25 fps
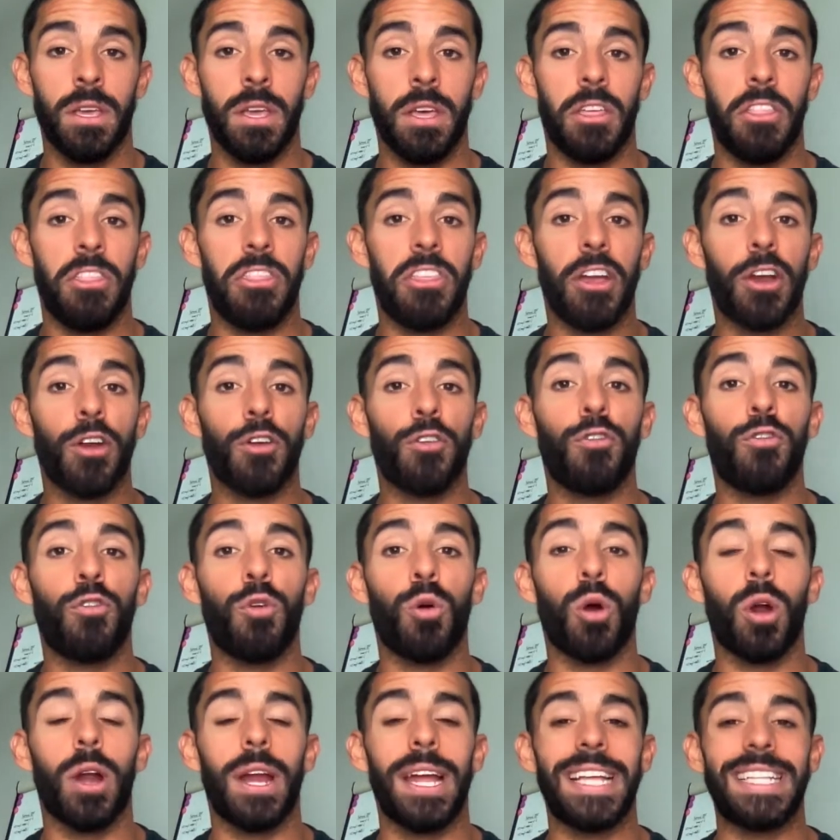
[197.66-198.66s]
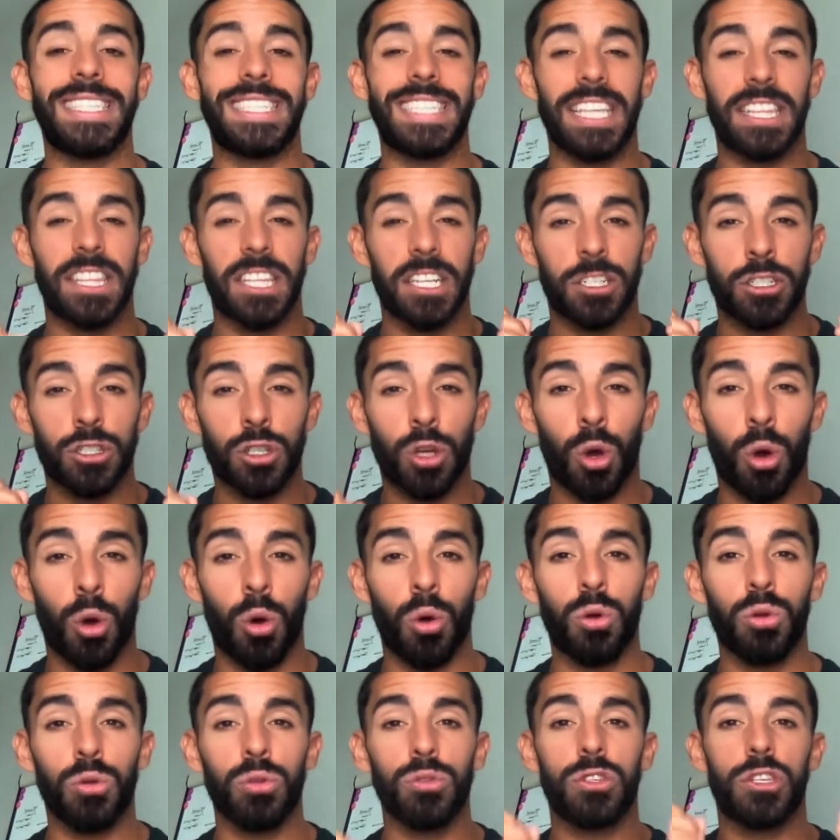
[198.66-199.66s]
Therefore, it's at the
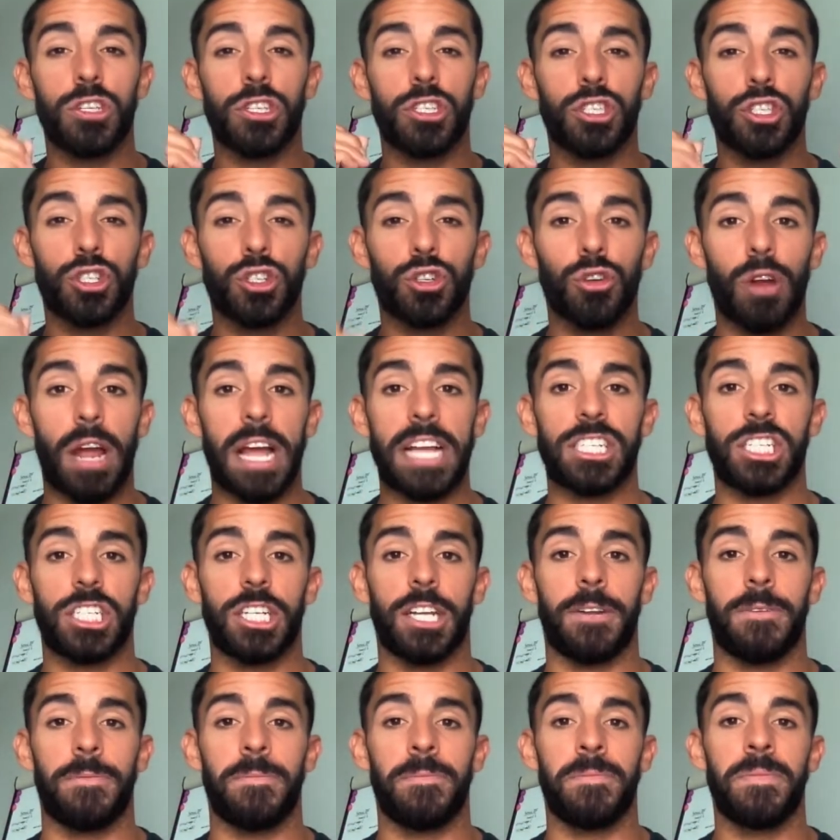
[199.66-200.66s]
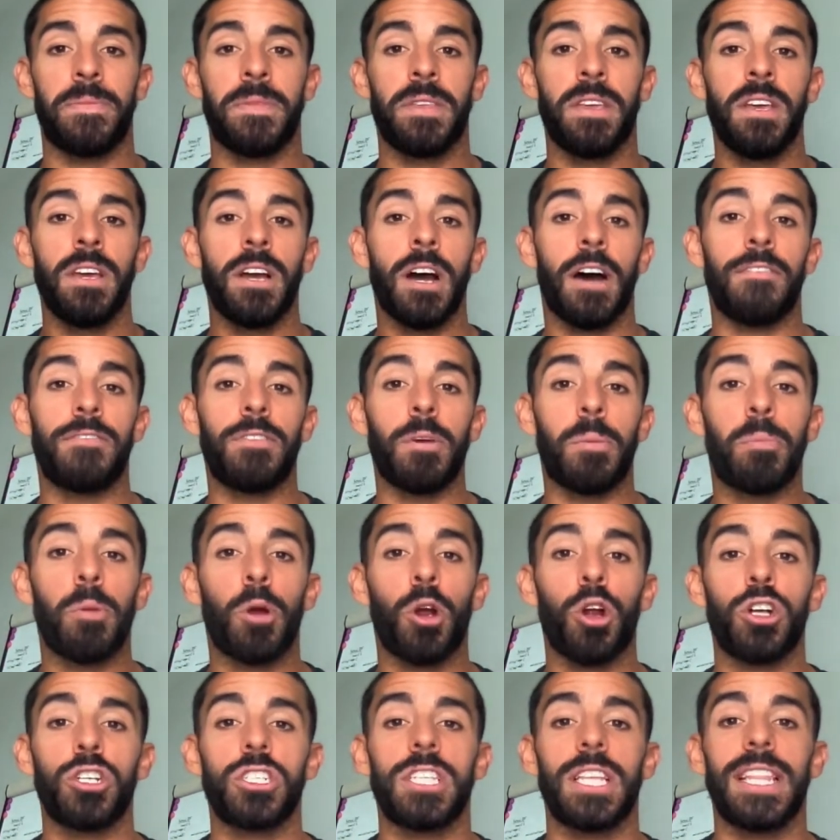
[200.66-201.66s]
total discretion of the
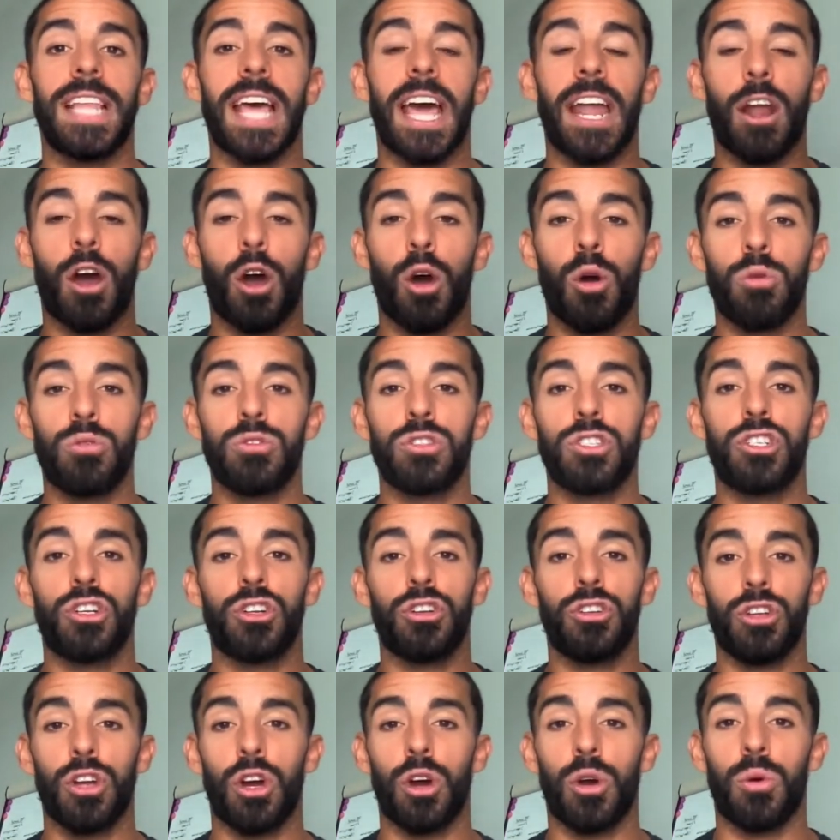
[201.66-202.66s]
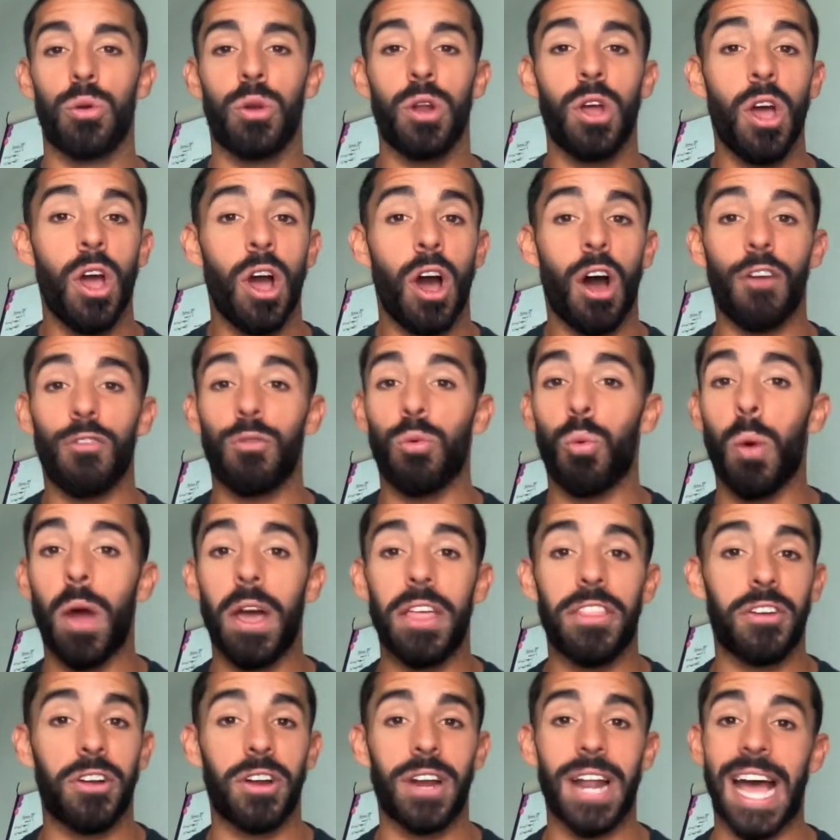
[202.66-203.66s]
person that owns your note of
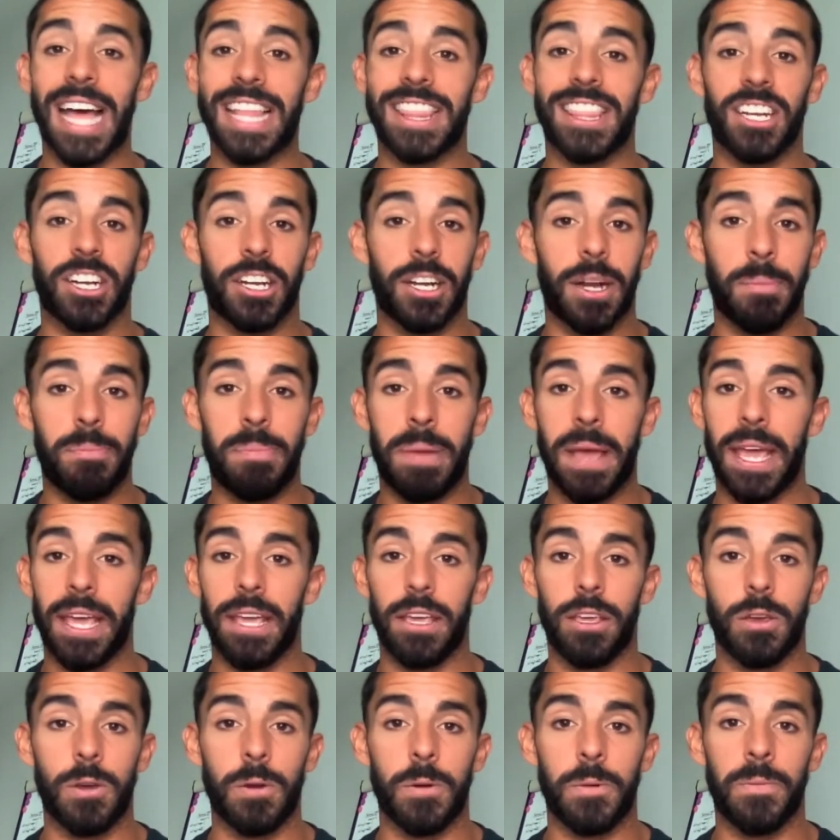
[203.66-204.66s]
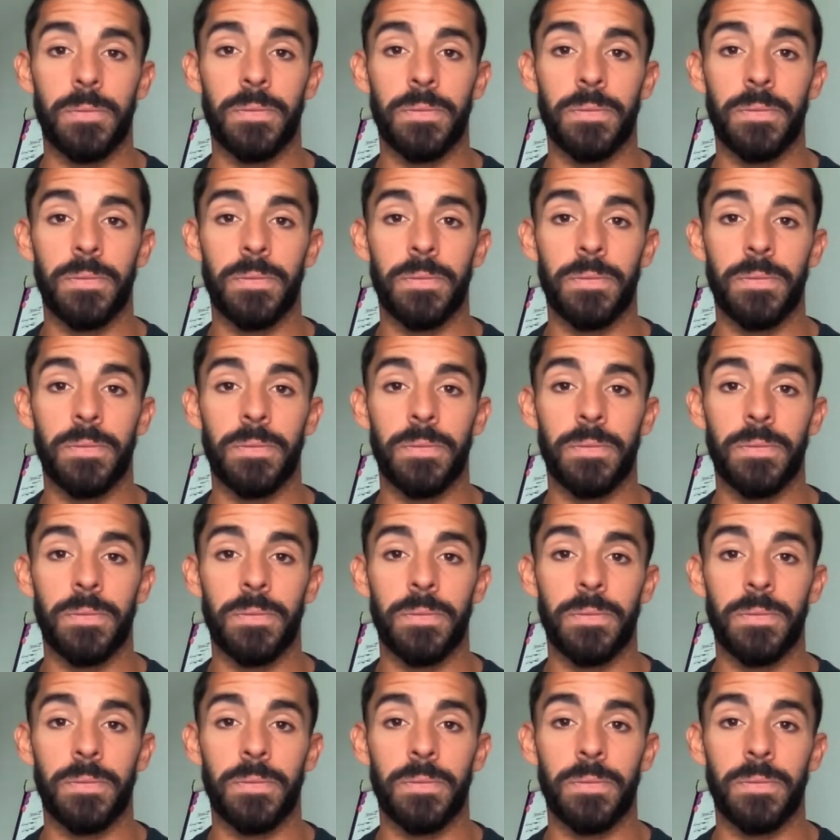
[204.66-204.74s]
whether or not they're going to pay you.